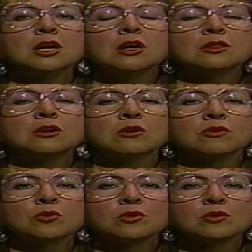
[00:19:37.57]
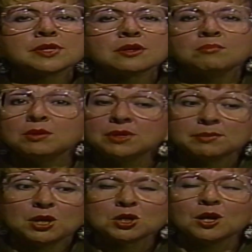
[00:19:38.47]
They're, of course, maybe
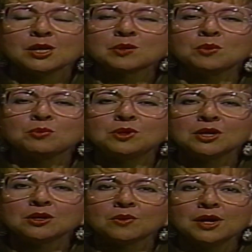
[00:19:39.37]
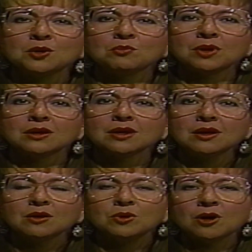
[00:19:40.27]
specialized in one particular item, but
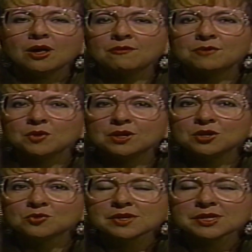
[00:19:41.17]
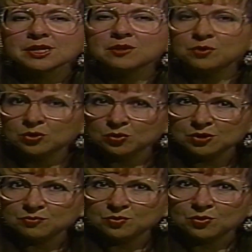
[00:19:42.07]
we all have varied interests, and if you're
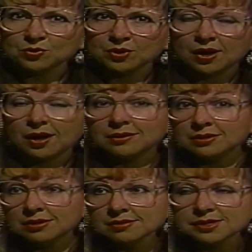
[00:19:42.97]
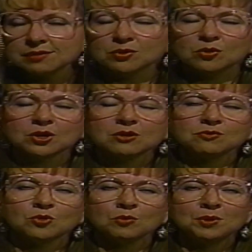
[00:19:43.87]
looking for ideas, if you're looking
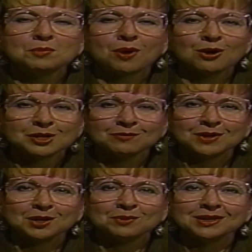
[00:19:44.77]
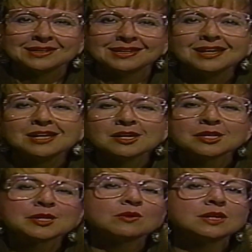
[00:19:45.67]
for maybe parts availability,
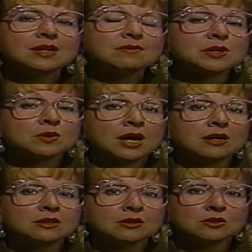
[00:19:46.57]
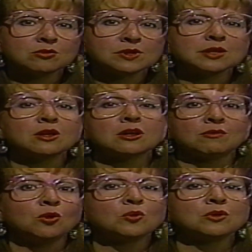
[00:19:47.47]
it certainly gives you an idea that there is a lot of
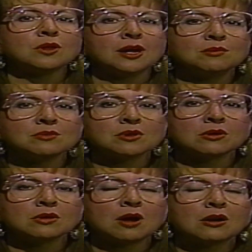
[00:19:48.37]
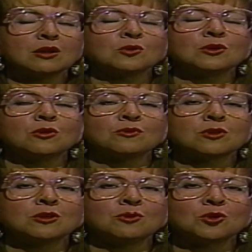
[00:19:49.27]
local items, or are a lot of
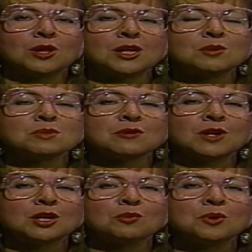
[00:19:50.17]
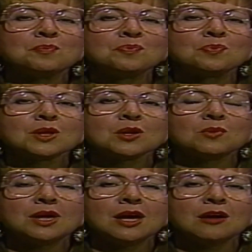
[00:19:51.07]
local items available.
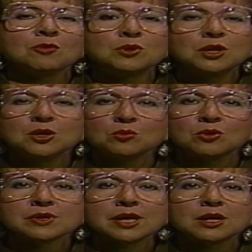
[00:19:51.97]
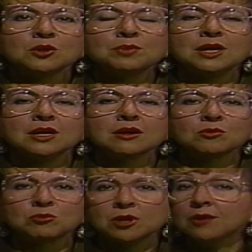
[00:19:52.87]
We have a particular motorcycle being
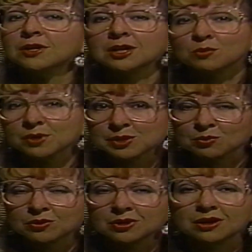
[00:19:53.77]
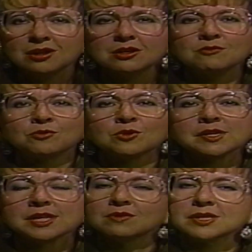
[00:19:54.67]
lovingly restored, a
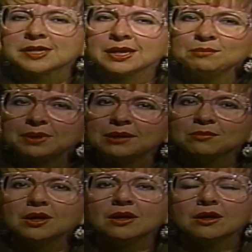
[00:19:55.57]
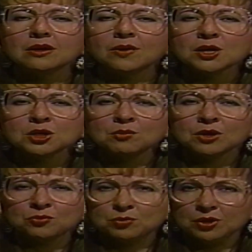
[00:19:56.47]
1947 Sunbeam. Now, actually, I'm
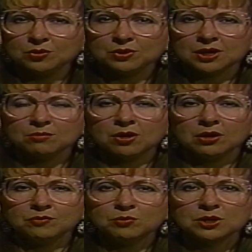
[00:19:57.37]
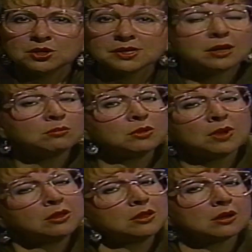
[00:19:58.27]
not familiar with that model. If you mention Sunbeam,
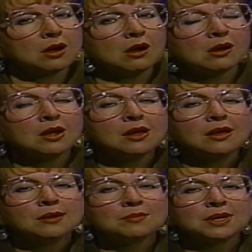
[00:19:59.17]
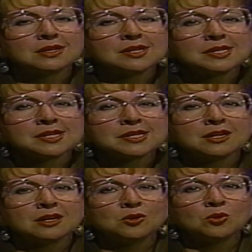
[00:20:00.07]
I think car. But this is
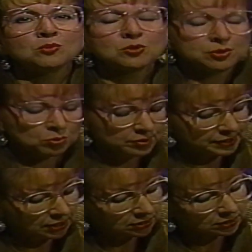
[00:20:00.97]
an old motorcycle in